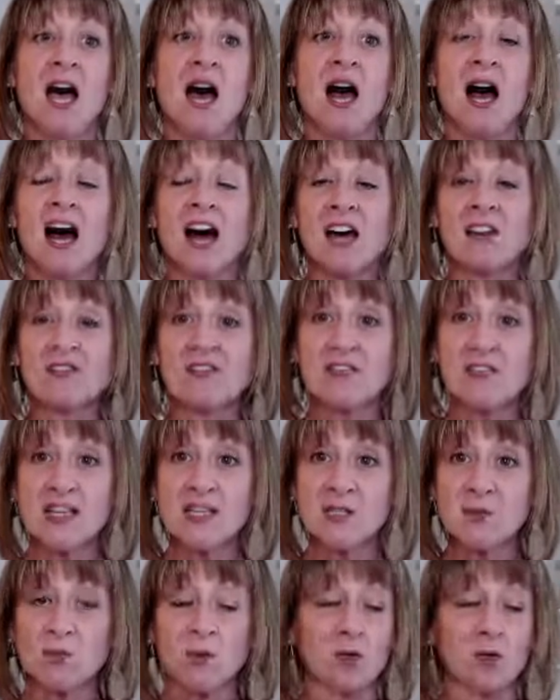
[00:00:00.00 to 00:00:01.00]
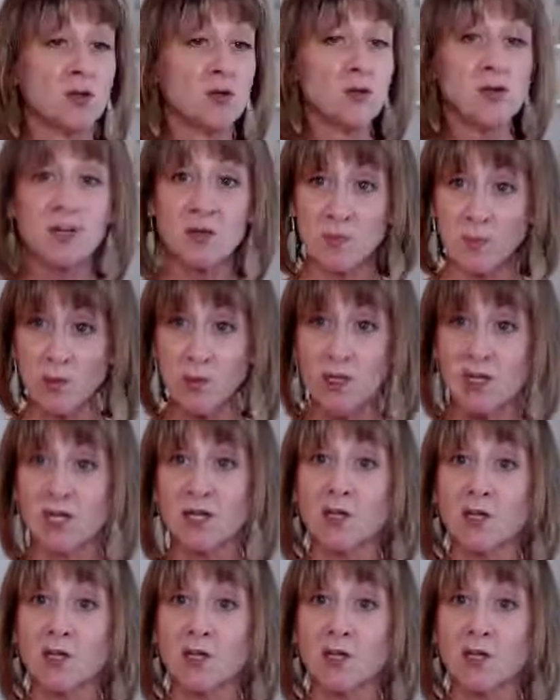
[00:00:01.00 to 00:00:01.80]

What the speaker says: On Facebook, you can put a